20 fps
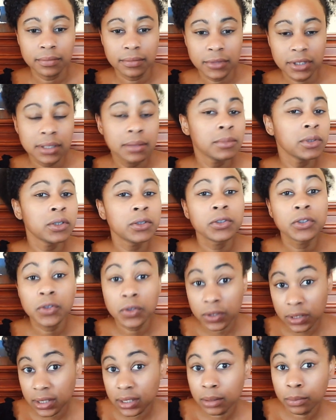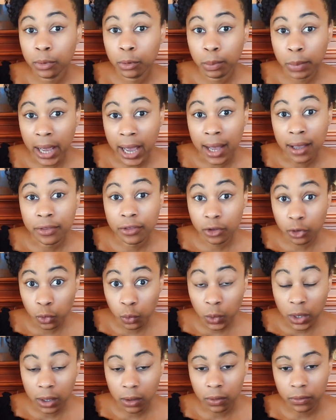similar to the Simple Path to
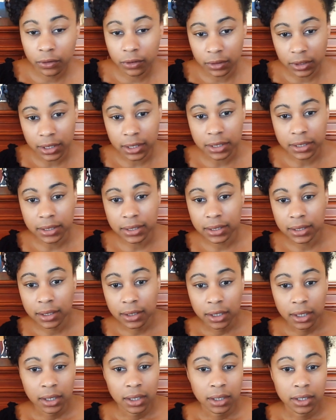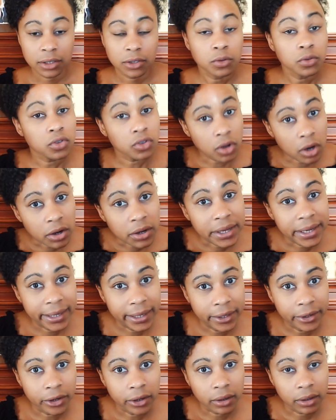Wealth does. So start
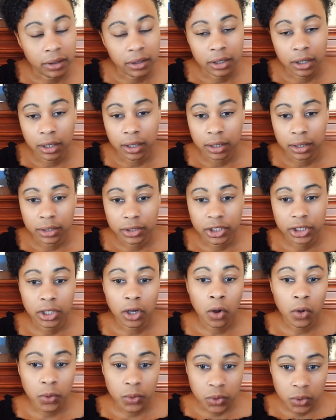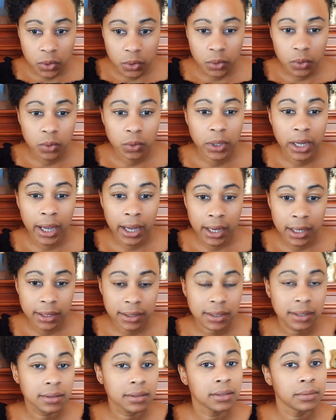here. She also
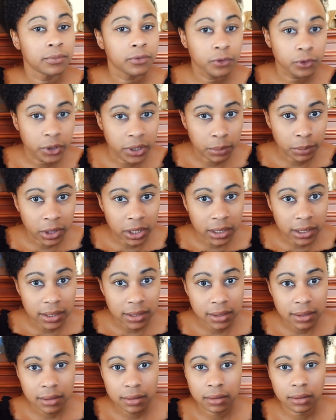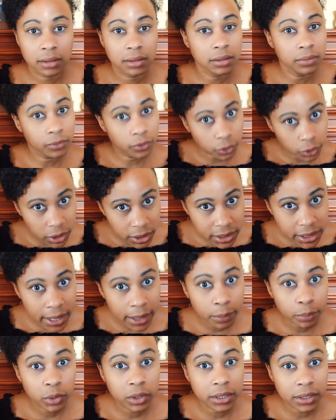has some freebies, like some free
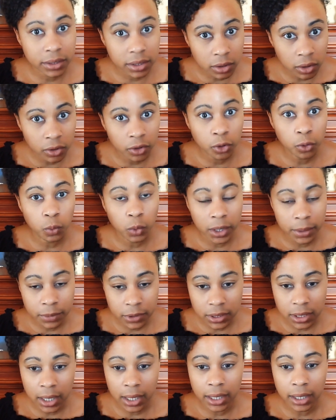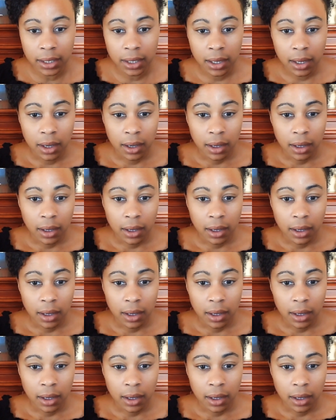templates on her website.